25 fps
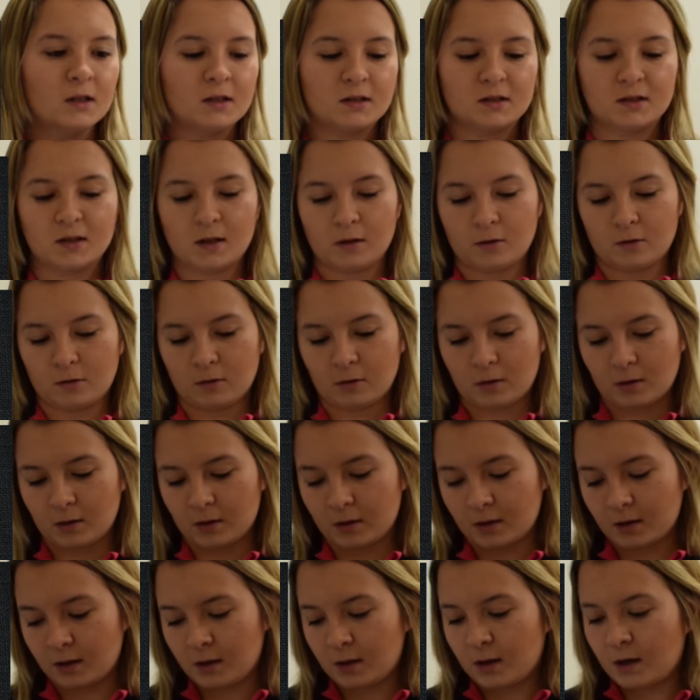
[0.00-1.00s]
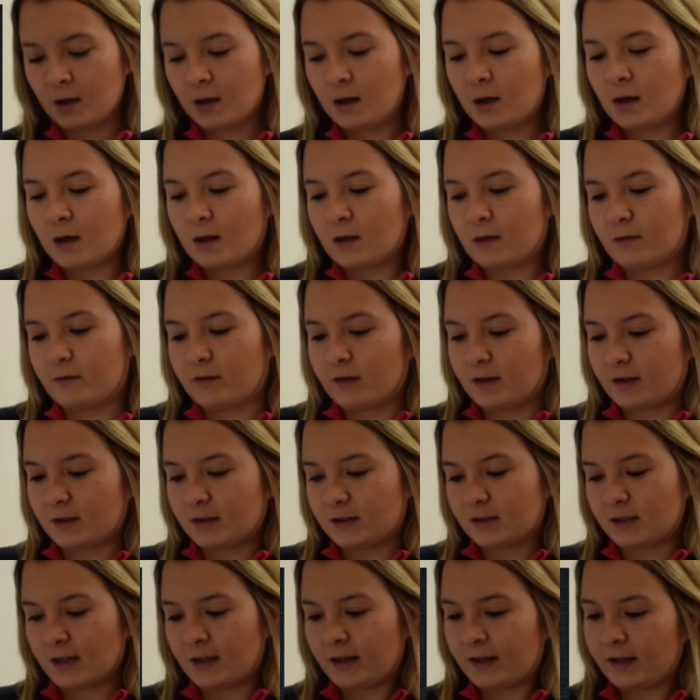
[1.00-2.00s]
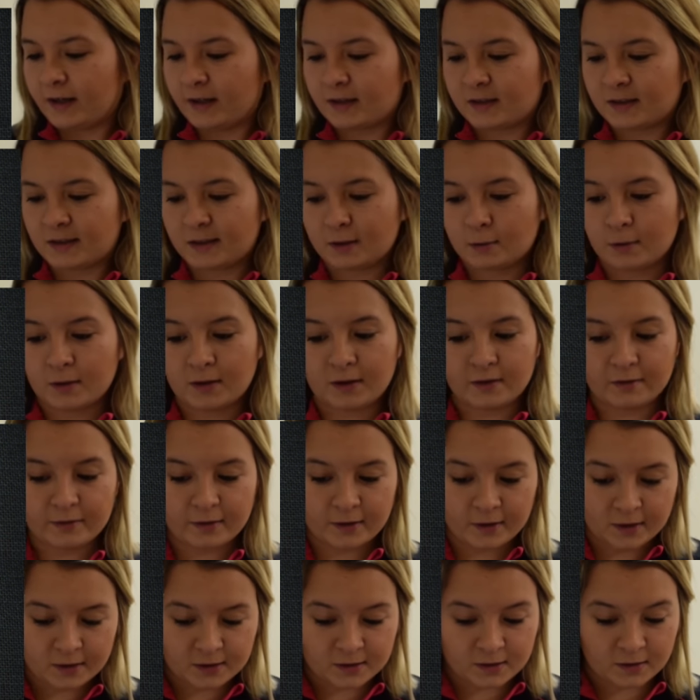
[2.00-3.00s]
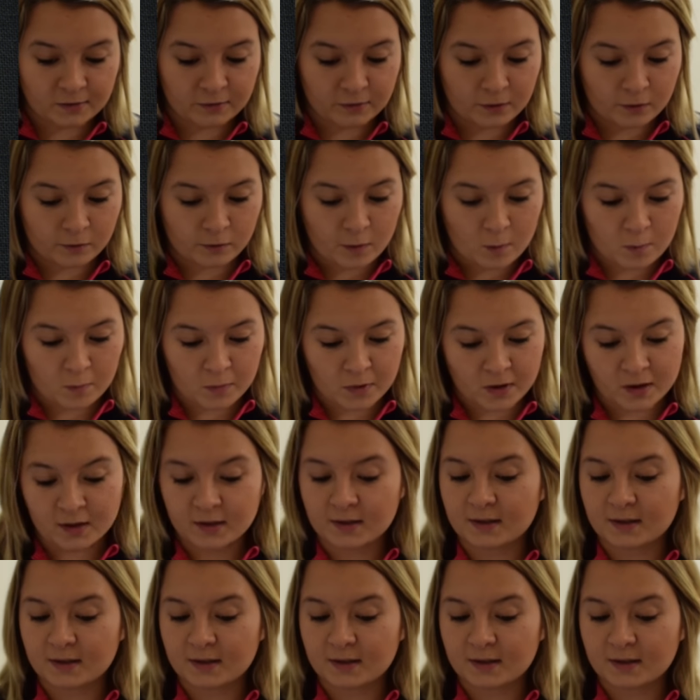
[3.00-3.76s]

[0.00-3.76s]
So the first date is the 21st of November,